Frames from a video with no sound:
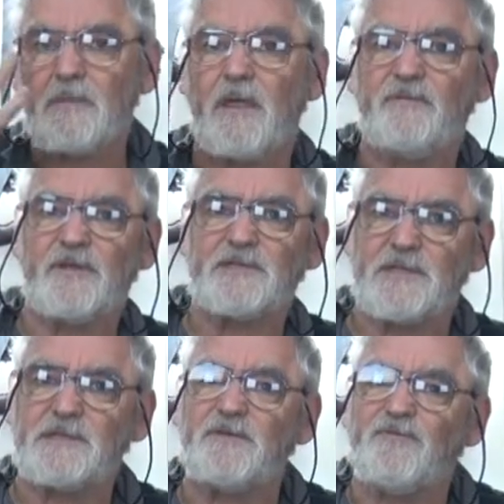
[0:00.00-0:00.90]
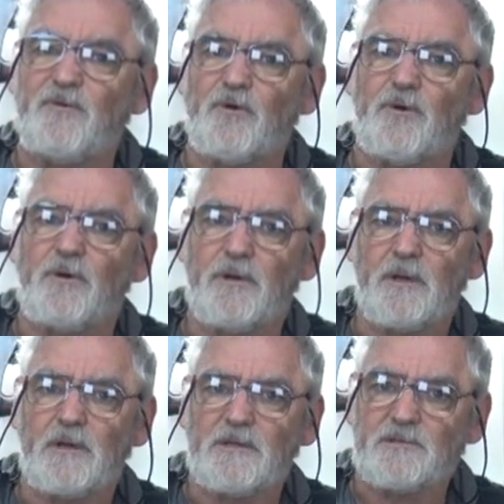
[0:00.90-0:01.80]
if there's 64
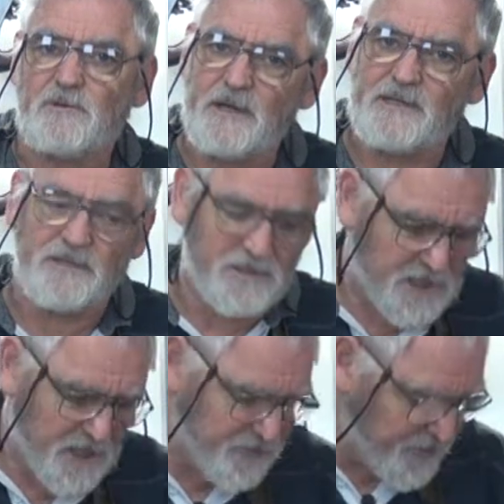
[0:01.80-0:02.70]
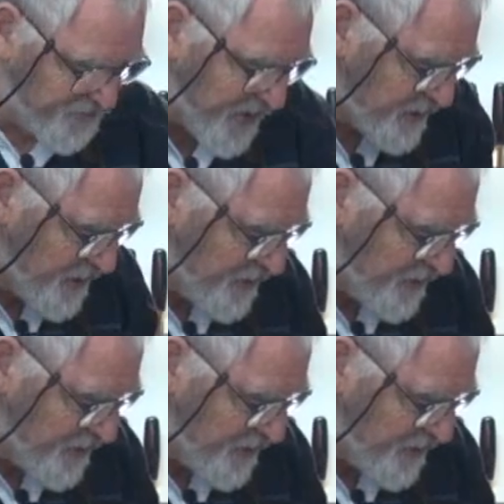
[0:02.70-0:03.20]
squares on a chessboard. In fact,